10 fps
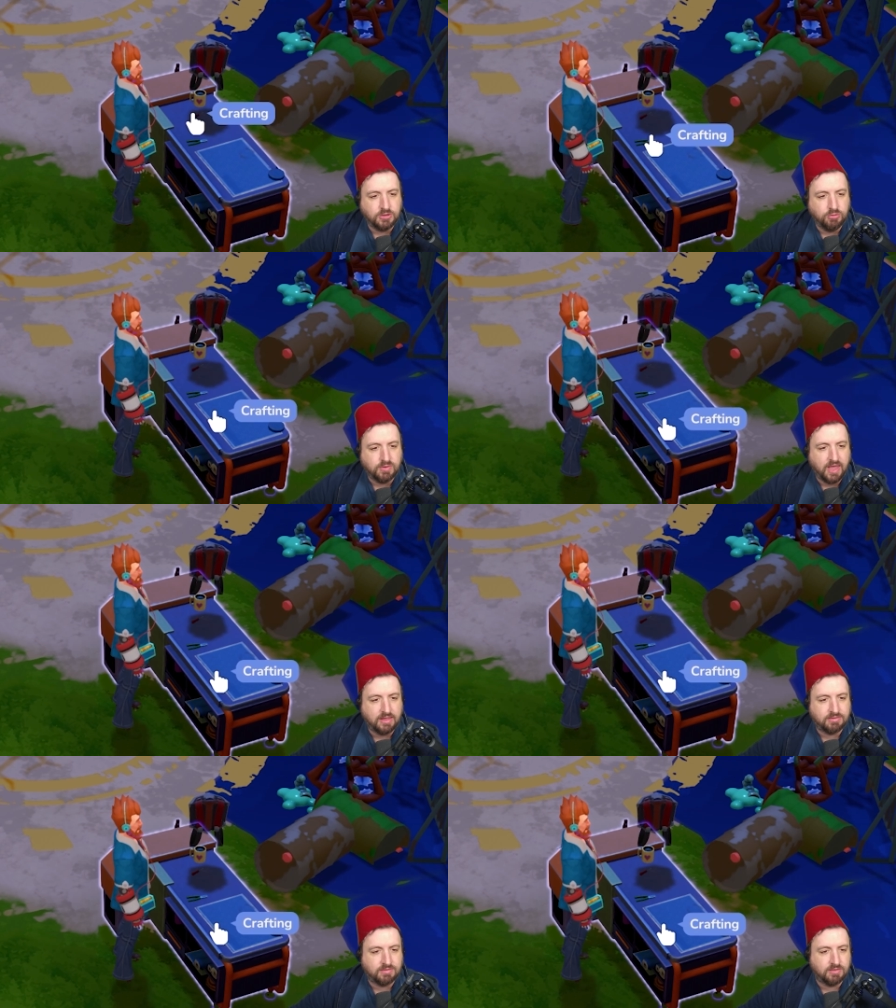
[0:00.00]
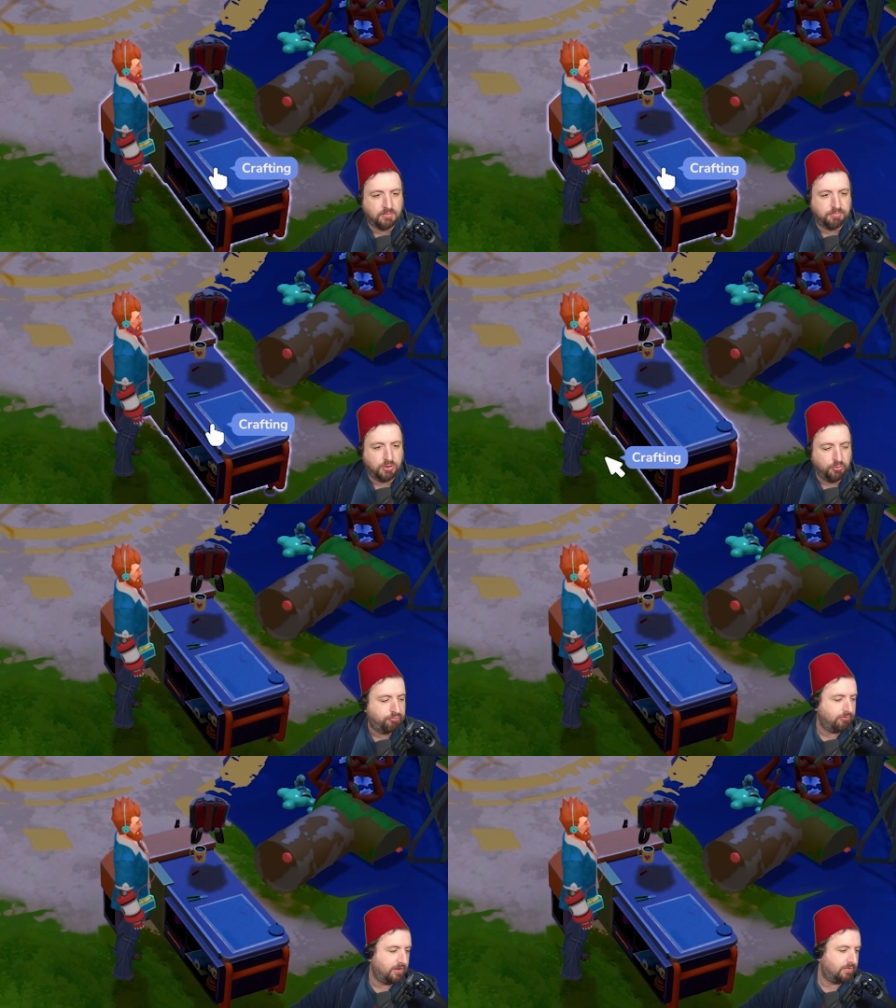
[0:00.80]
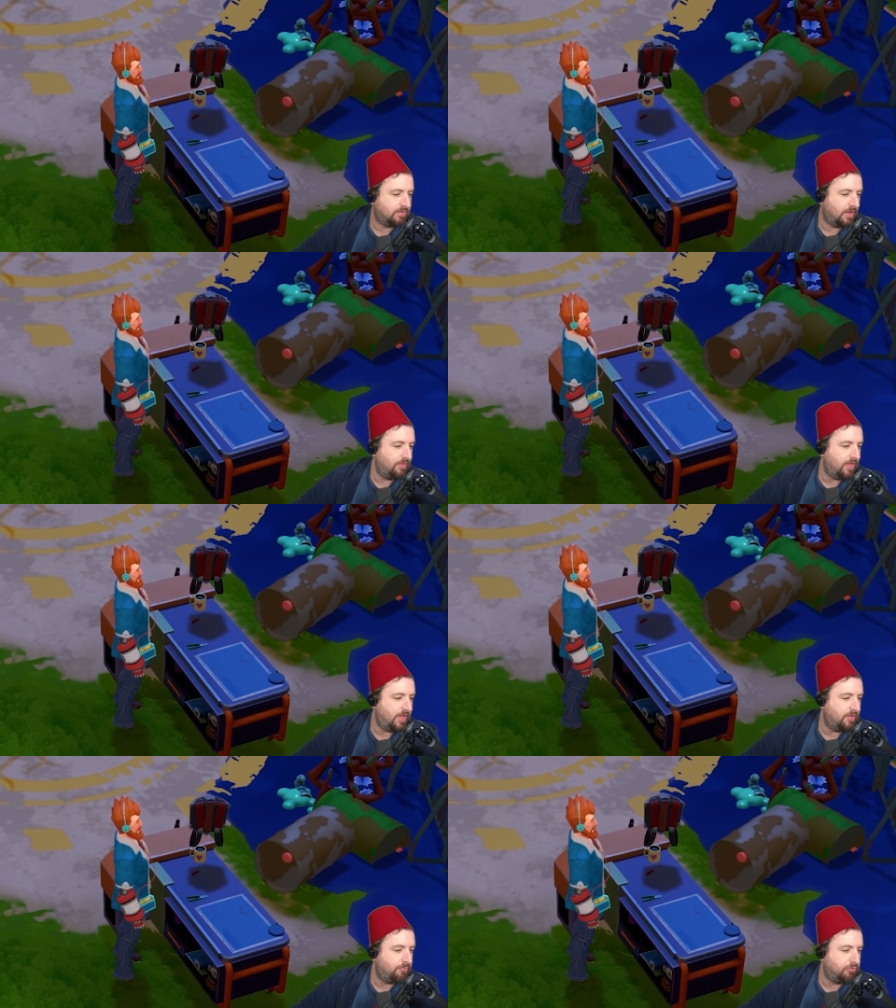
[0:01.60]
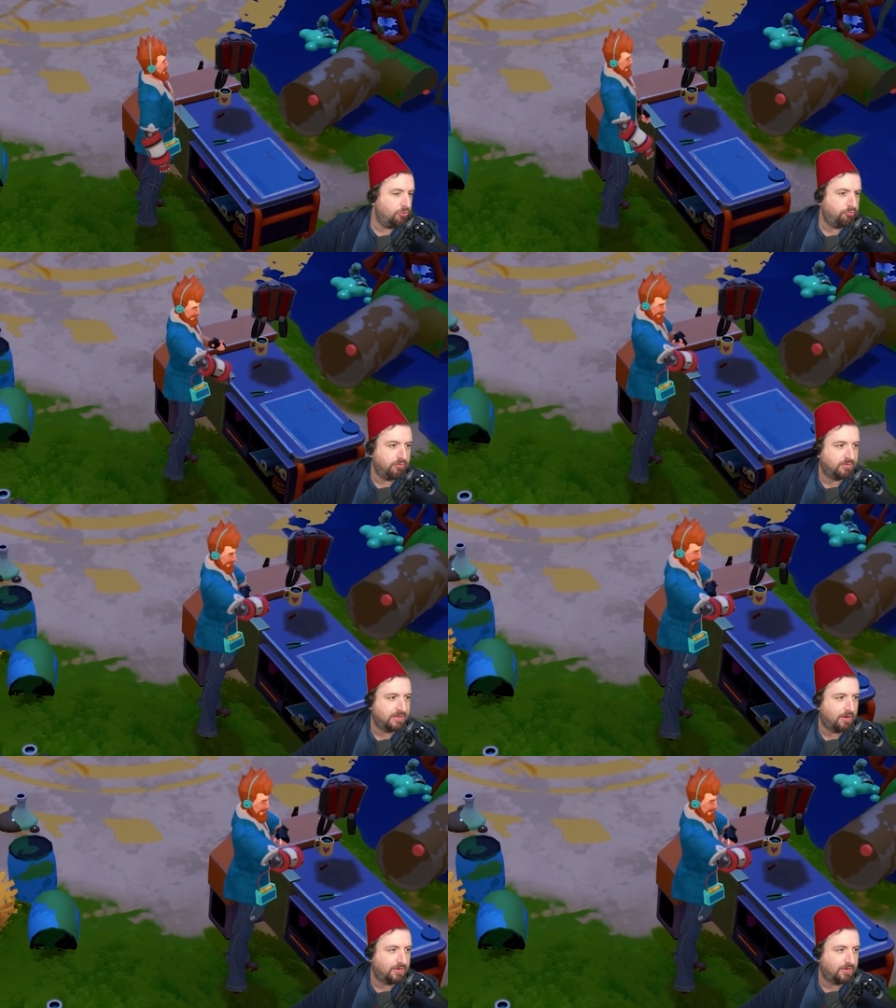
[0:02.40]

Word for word: you get the blueprints, and then the blueprints are down